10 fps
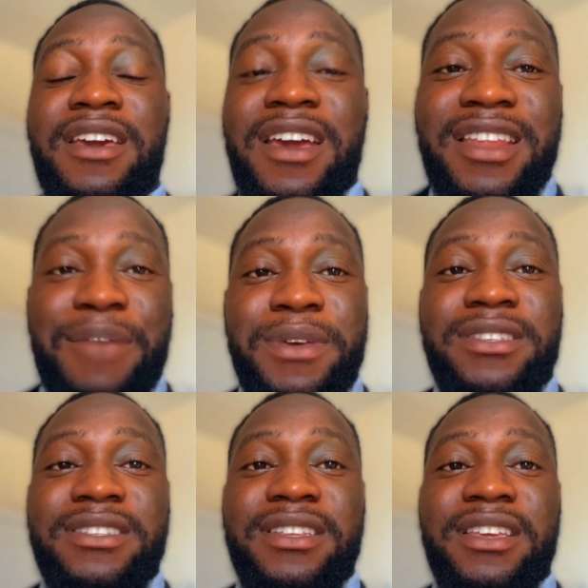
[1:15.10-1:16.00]
the
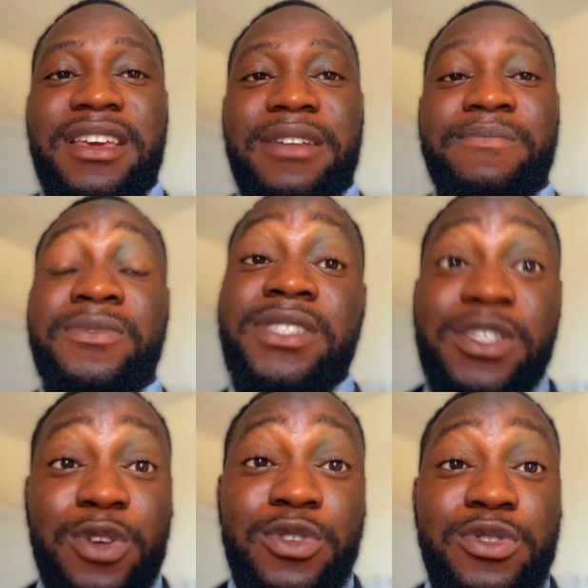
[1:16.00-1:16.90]
amazing thing again,
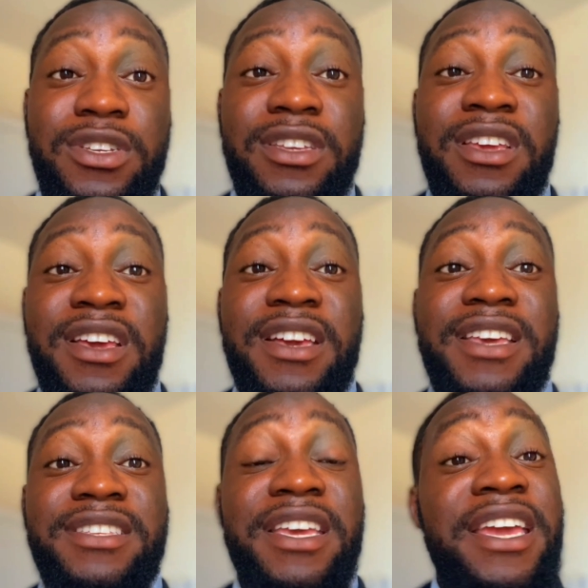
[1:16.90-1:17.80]
this country
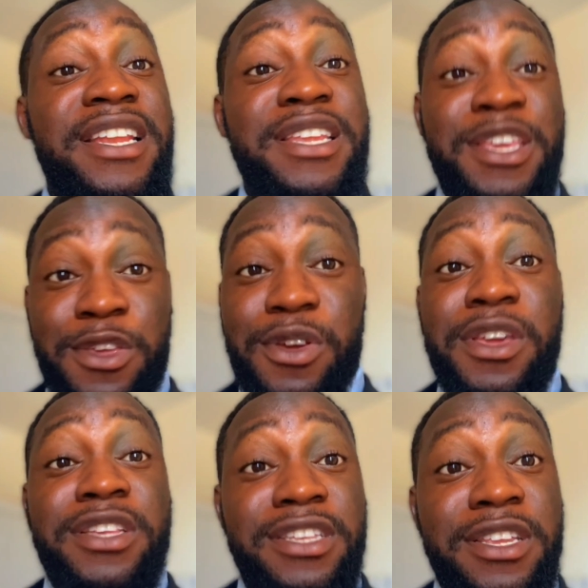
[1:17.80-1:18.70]
is in
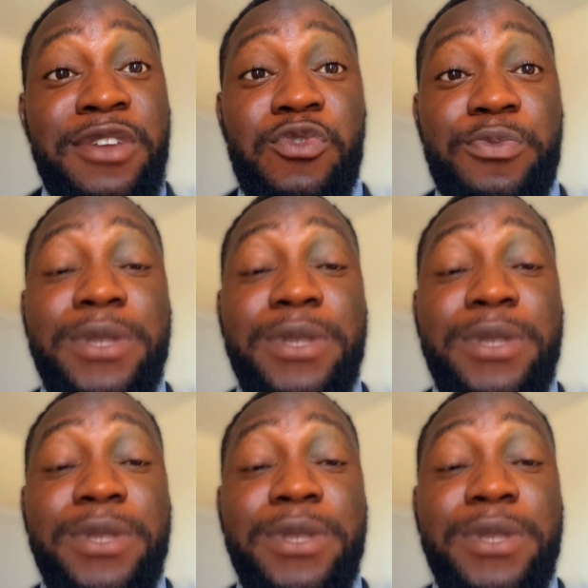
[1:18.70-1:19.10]
Europe.